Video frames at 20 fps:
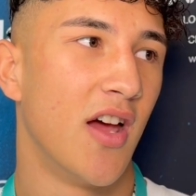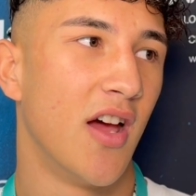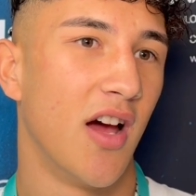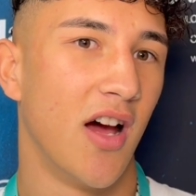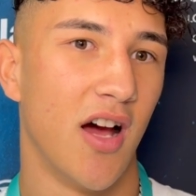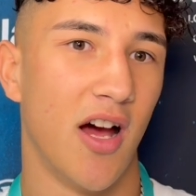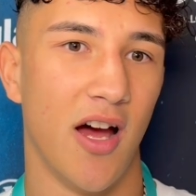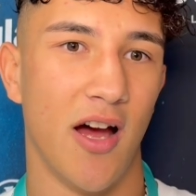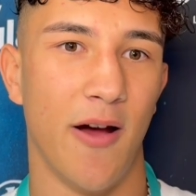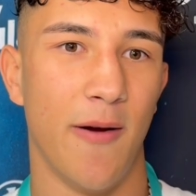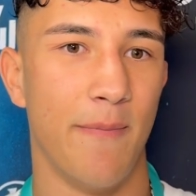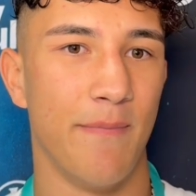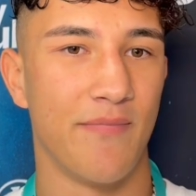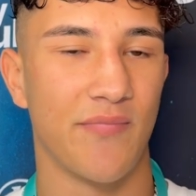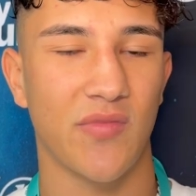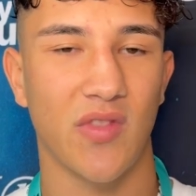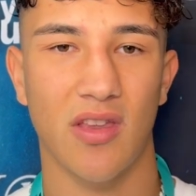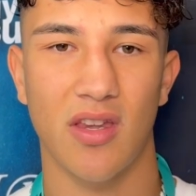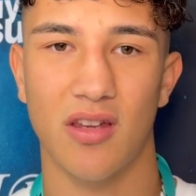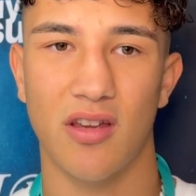Who
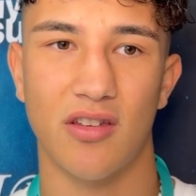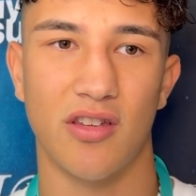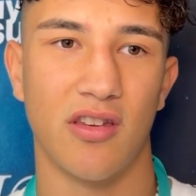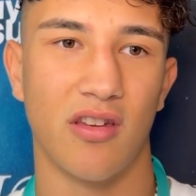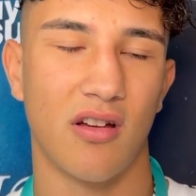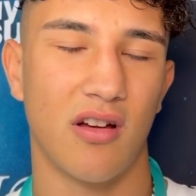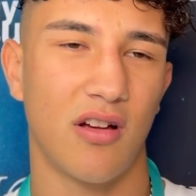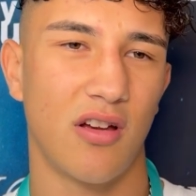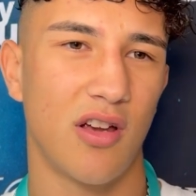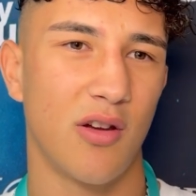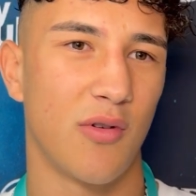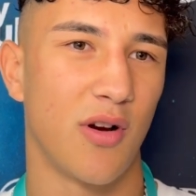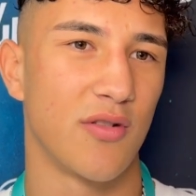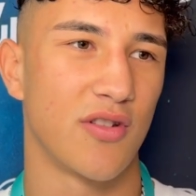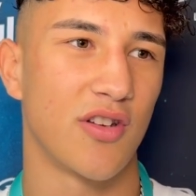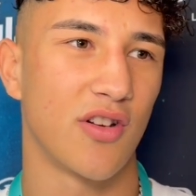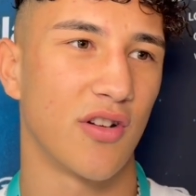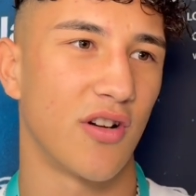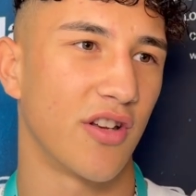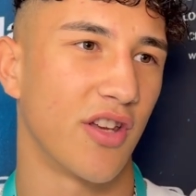else
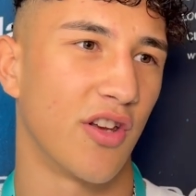you got?